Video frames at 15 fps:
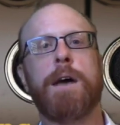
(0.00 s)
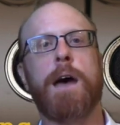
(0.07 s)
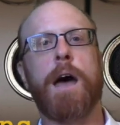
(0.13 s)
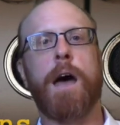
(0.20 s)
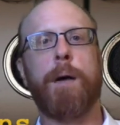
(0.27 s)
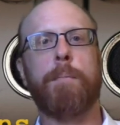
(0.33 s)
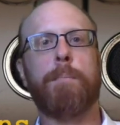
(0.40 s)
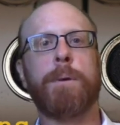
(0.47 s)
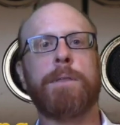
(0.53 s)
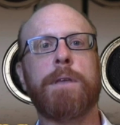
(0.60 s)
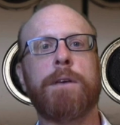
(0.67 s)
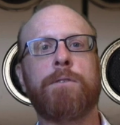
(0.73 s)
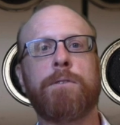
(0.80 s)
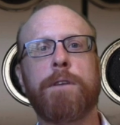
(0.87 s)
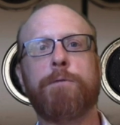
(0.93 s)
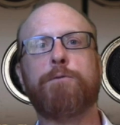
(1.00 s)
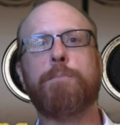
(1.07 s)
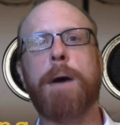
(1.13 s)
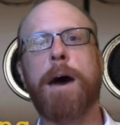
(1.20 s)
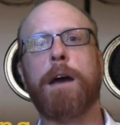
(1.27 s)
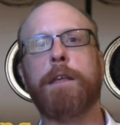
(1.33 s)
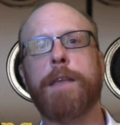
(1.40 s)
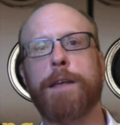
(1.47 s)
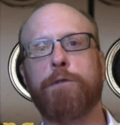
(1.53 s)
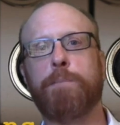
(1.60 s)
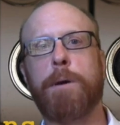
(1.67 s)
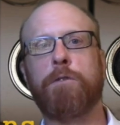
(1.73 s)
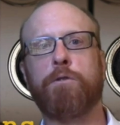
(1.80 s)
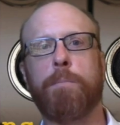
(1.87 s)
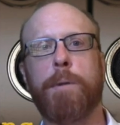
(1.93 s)
but they stiff them out of that
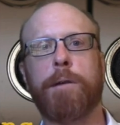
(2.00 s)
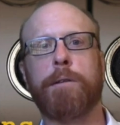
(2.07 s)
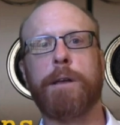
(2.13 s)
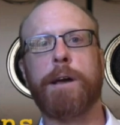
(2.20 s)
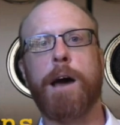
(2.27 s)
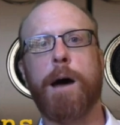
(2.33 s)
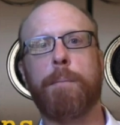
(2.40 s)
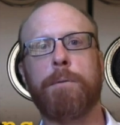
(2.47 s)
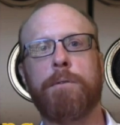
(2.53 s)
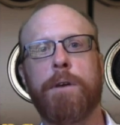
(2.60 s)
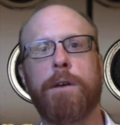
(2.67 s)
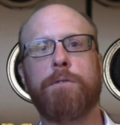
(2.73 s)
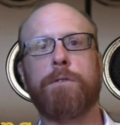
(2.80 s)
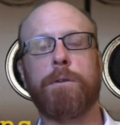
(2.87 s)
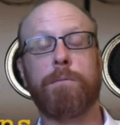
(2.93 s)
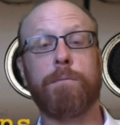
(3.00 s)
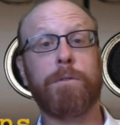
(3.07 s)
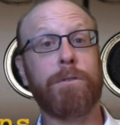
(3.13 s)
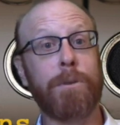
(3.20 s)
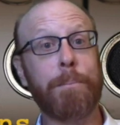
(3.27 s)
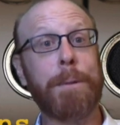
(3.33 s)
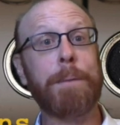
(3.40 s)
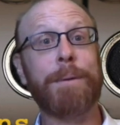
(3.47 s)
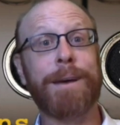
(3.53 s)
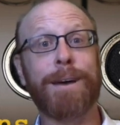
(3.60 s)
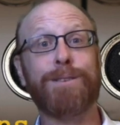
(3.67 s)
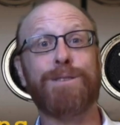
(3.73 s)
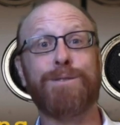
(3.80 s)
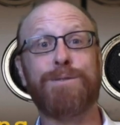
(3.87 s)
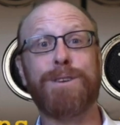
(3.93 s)
special monthly compensation simply
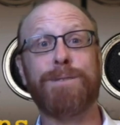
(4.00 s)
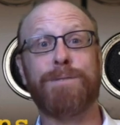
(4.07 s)
because the